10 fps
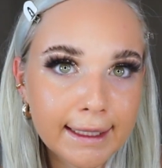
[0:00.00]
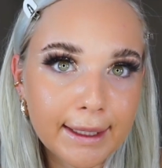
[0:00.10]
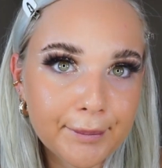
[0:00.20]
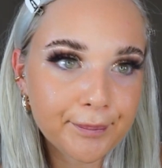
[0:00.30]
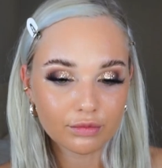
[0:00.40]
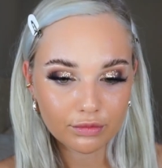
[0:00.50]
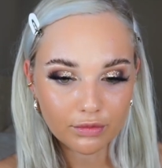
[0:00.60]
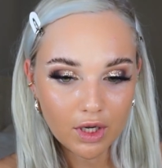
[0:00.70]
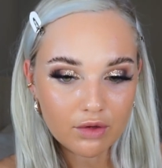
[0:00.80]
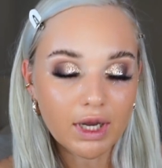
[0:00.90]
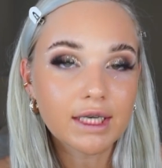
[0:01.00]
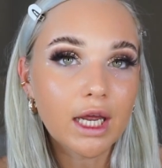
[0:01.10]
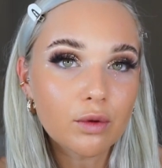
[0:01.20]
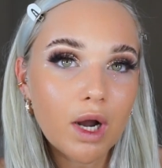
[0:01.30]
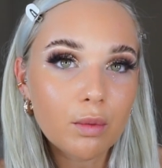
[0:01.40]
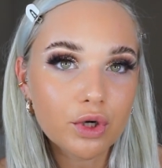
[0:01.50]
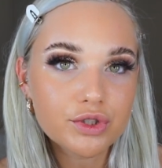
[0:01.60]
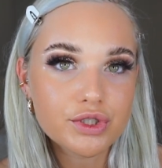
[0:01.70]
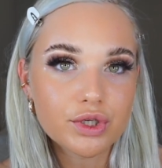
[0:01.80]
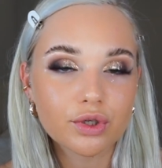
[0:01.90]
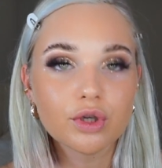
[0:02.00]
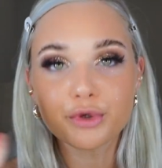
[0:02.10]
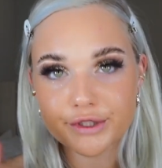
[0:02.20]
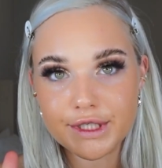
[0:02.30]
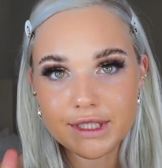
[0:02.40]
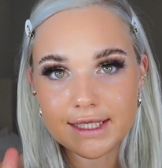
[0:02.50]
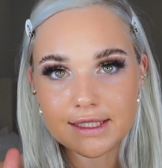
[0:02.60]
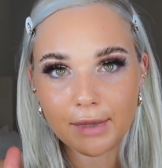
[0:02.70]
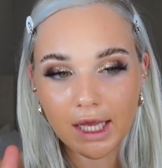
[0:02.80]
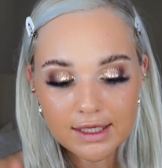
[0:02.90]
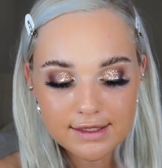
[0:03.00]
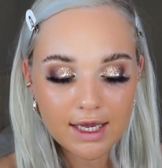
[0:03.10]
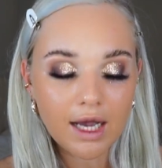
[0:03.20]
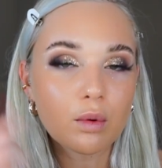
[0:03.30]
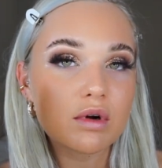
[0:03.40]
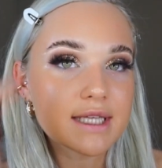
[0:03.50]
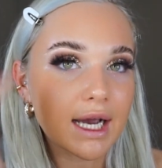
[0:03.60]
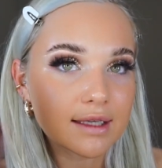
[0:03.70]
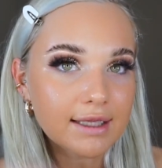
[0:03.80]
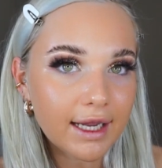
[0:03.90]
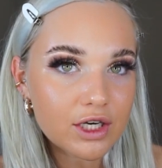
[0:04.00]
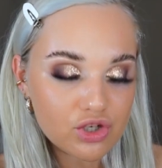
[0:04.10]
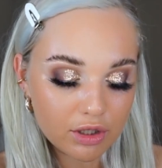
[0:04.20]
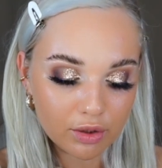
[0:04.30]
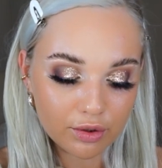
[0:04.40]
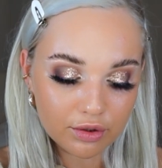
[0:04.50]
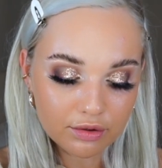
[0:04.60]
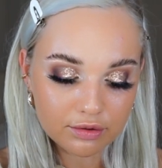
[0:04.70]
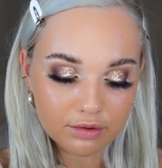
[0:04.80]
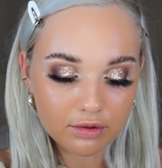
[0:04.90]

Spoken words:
it. Right, now what I want to do, because it's Christmas, I want to add extra glow.